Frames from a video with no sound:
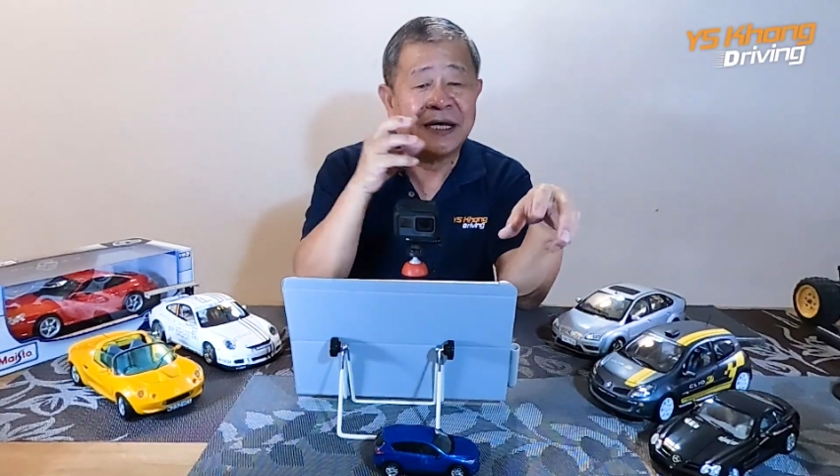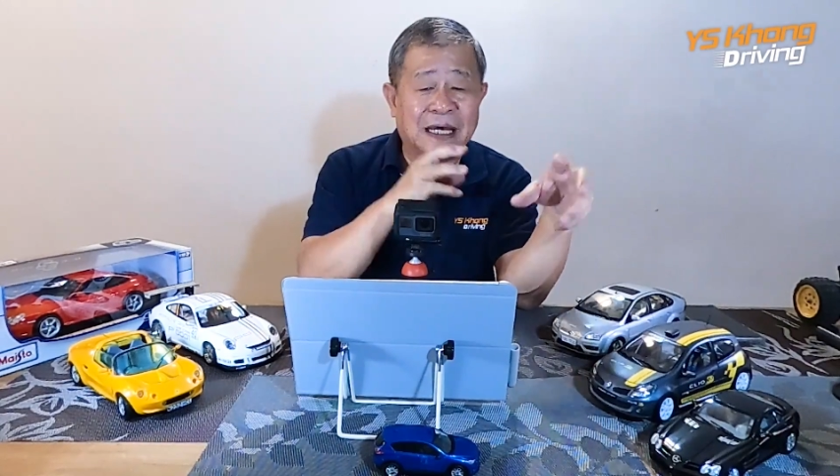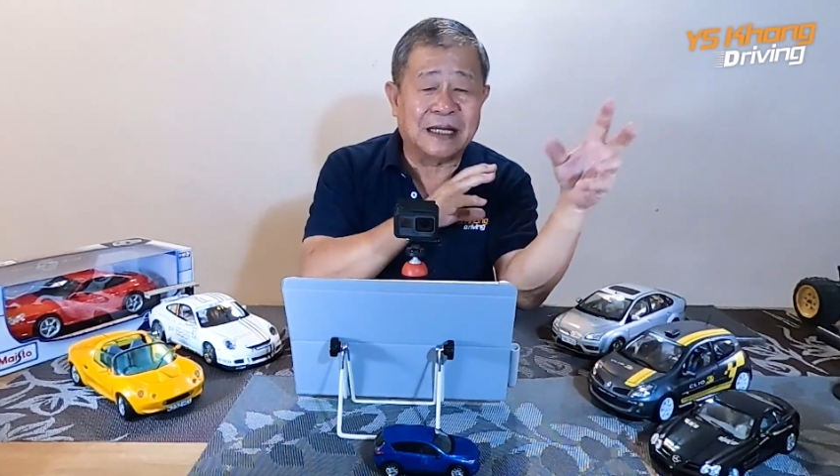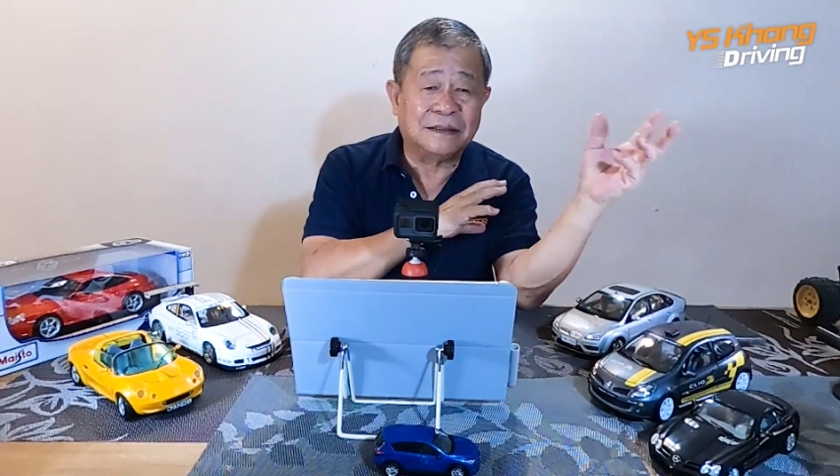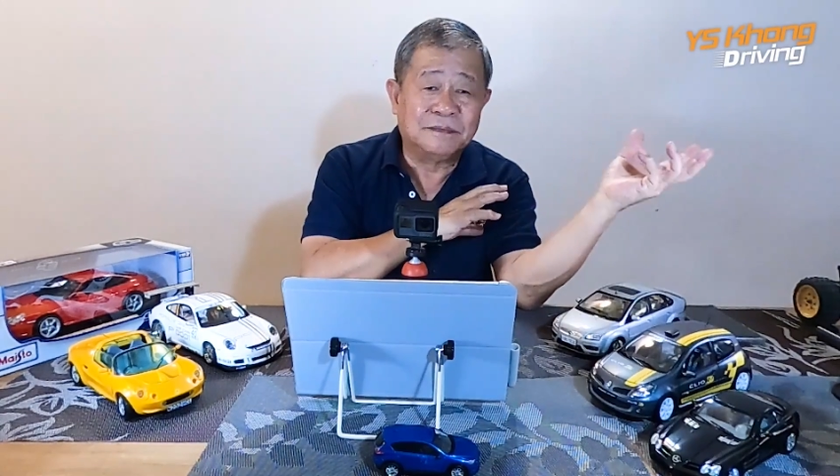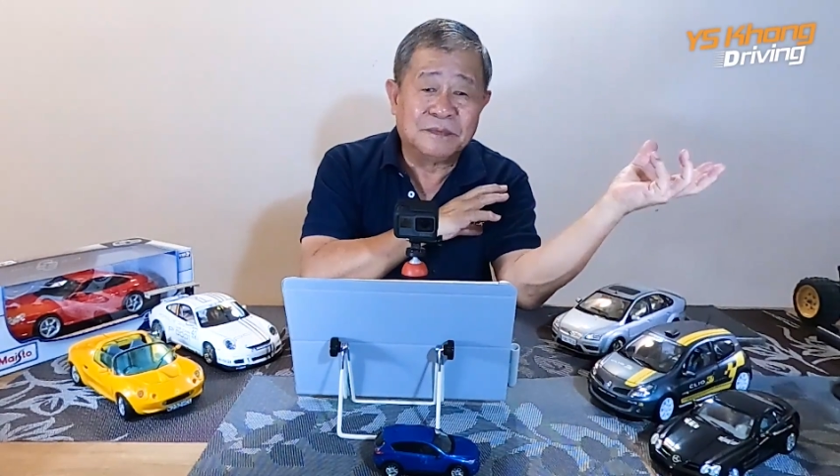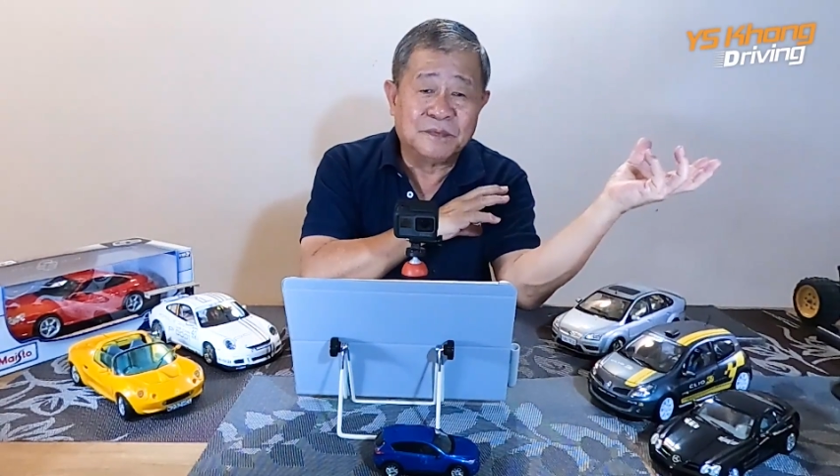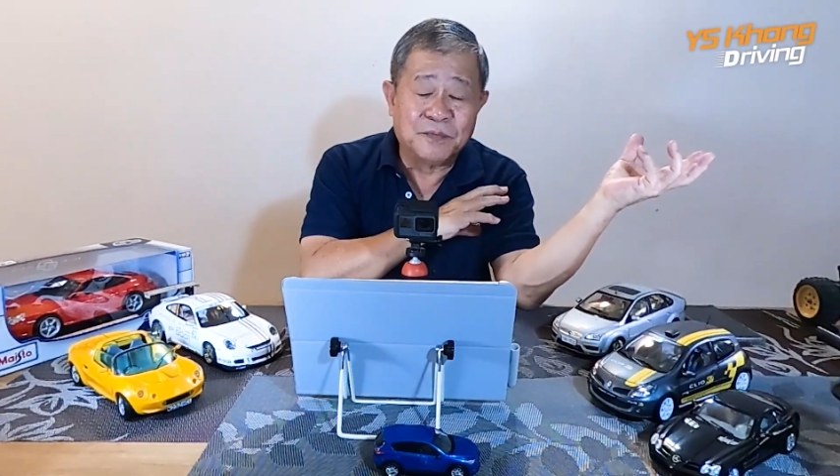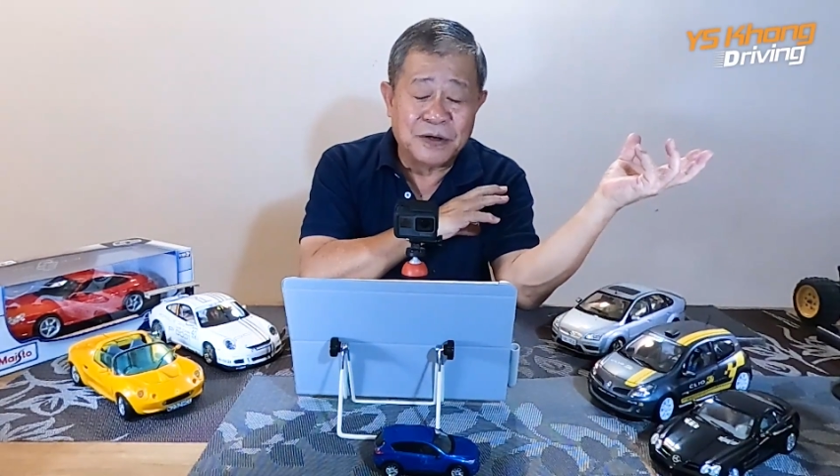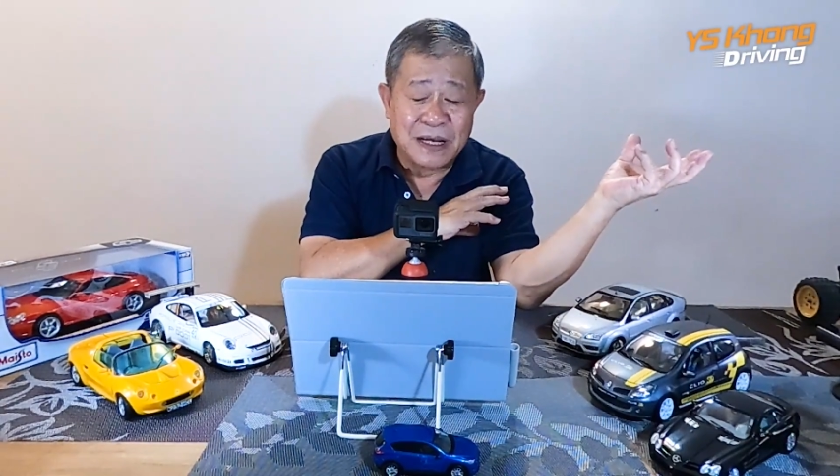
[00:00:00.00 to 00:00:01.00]
and
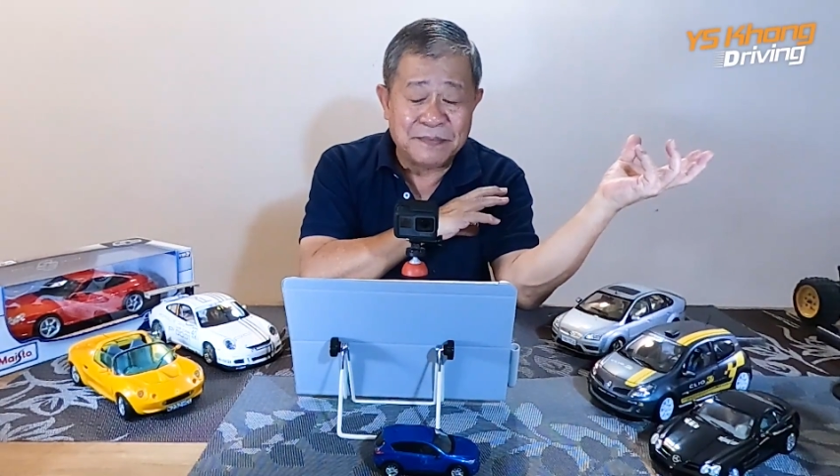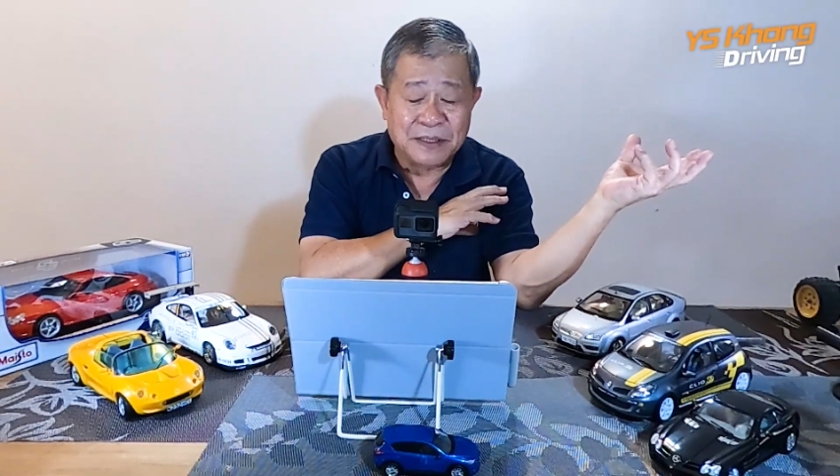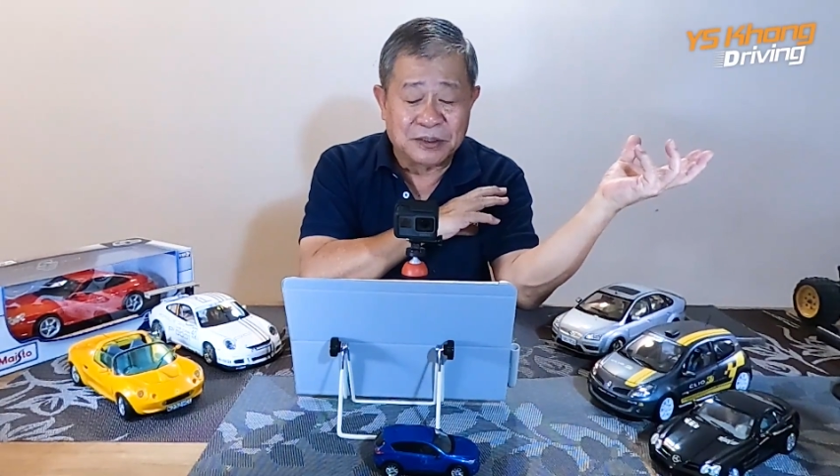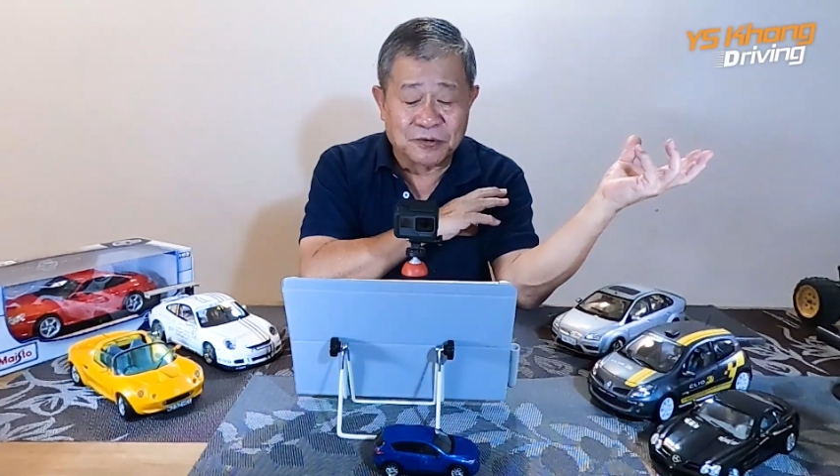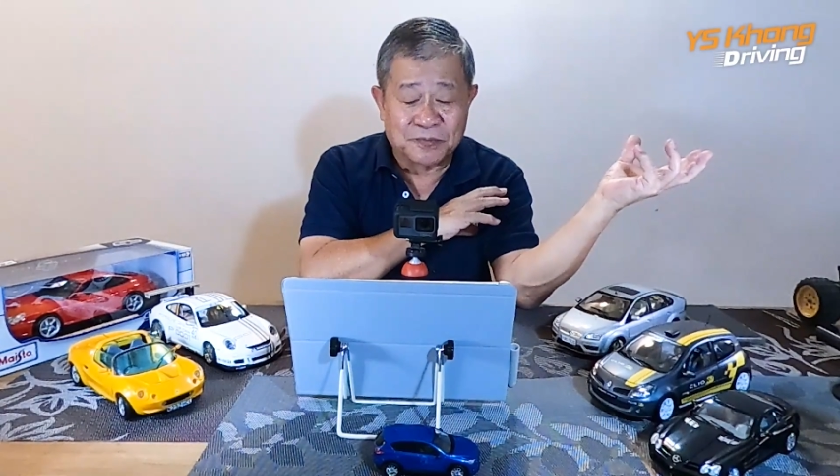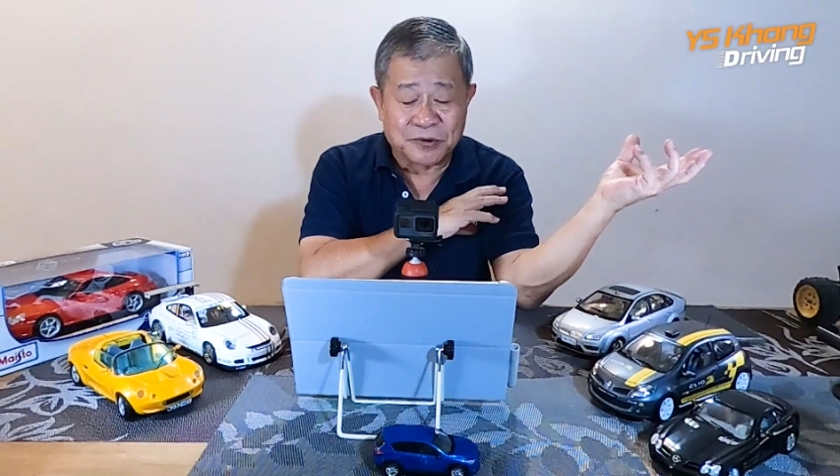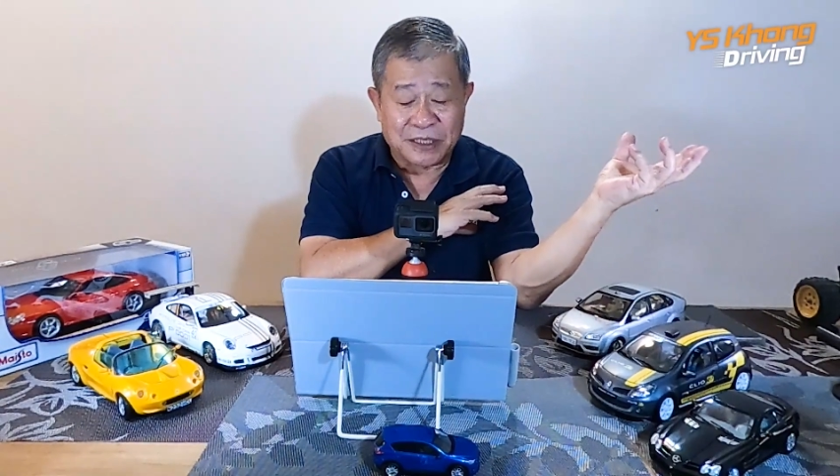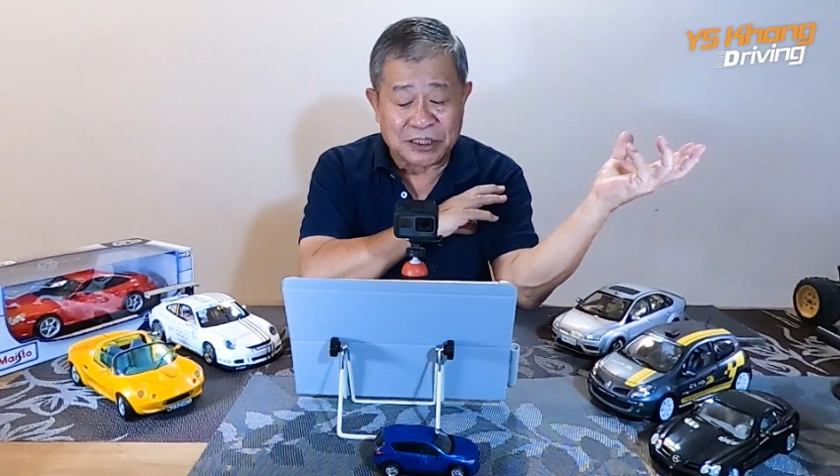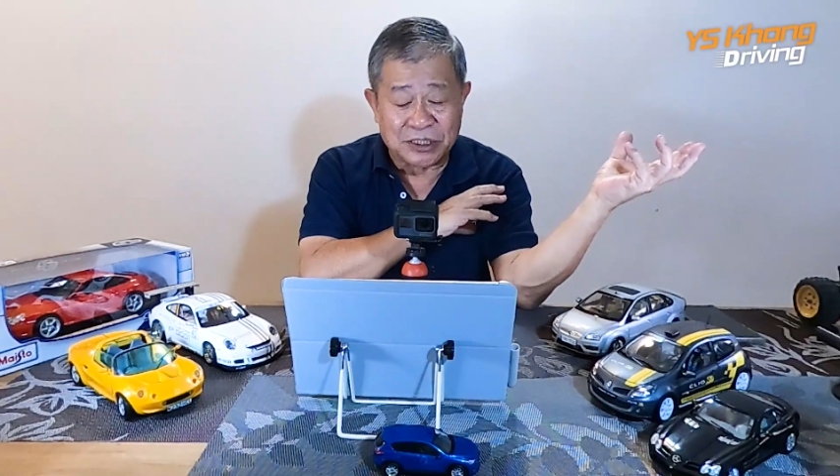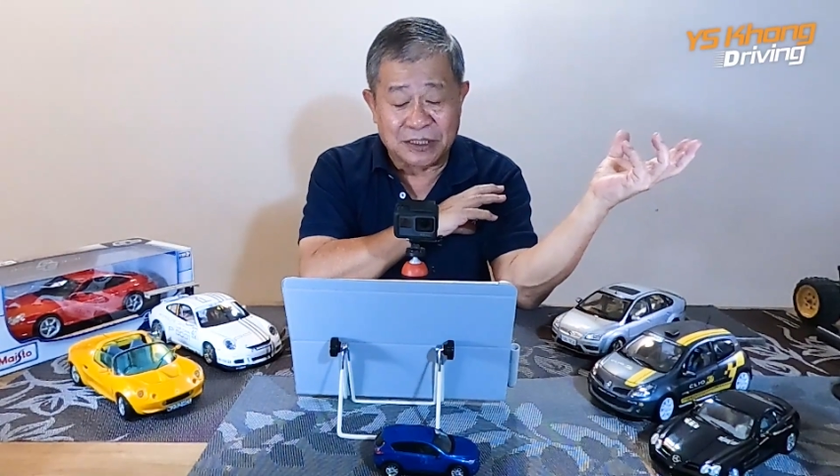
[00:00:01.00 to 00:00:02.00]
put them into
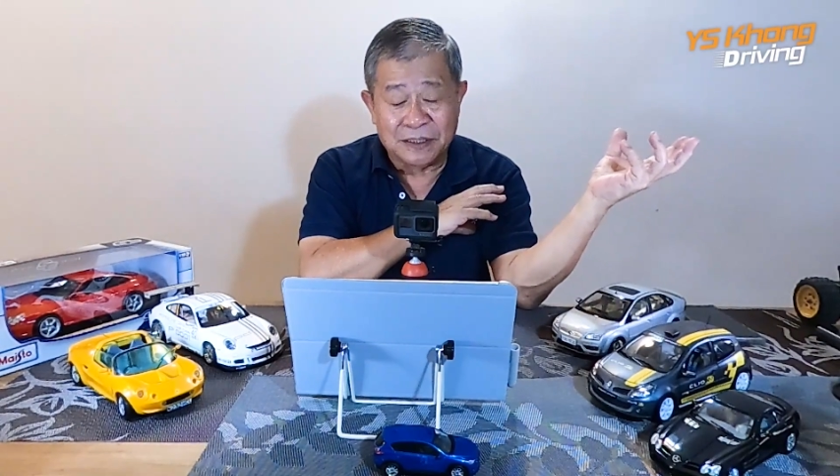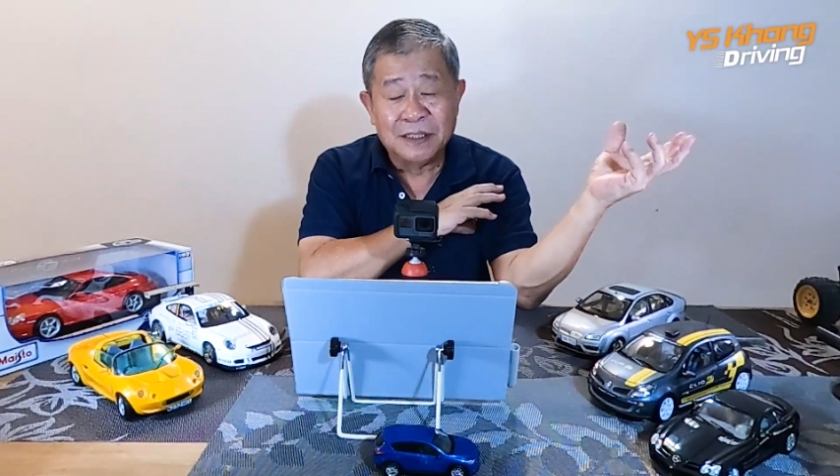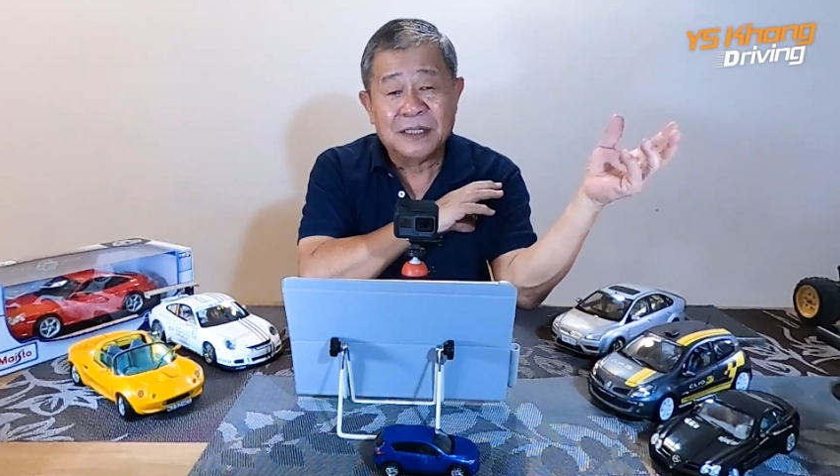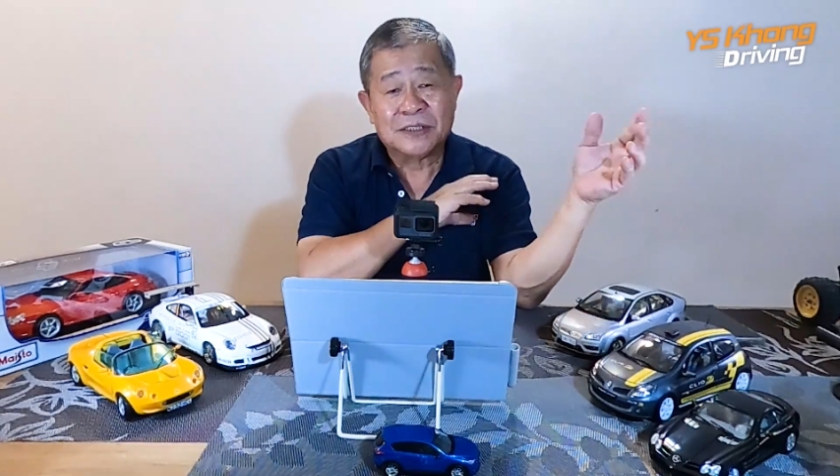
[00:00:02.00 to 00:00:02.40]
production.